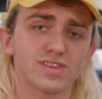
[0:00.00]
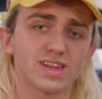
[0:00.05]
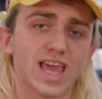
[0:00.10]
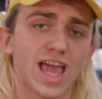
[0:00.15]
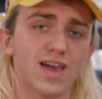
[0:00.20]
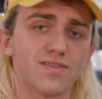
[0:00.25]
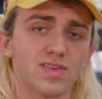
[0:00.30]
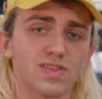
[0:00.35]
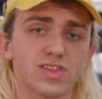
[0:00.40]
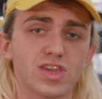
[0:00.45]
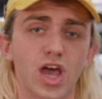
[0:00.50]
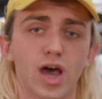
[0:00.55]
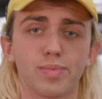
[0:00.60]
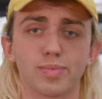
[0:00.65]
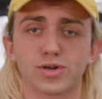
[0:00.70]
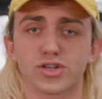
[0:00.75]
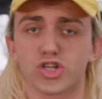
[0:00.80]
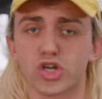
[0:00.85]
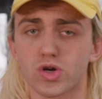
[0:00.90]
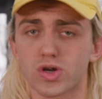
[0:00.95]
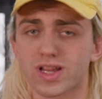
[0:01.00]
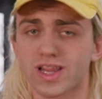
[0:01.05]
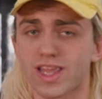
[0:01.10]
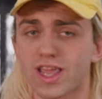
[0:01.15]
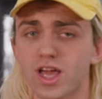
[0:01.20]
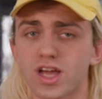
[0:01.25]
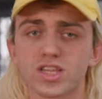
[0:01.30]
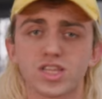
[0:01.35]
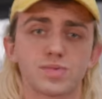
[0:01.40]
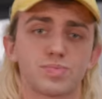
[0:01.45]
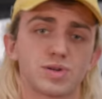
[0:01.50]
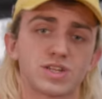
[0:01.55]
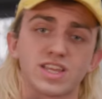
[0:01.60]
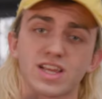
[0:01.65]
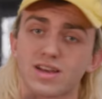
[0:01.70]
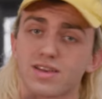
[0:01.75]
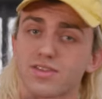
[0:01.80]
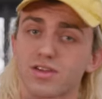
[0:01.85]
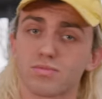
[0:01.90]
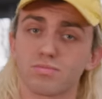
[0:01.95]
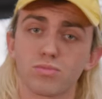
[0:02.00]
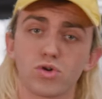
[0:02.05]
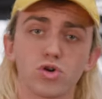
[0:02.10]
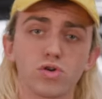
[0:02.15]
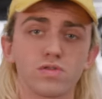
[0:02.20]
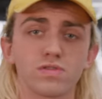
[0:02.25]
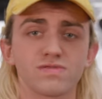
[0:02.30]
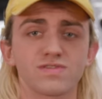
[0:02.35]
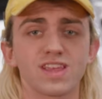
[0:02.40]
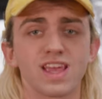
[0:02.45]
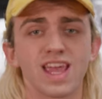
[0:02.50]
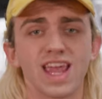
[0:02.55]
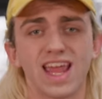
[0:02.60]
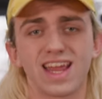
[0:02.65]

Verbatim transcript: and having the opportunity to predict their moves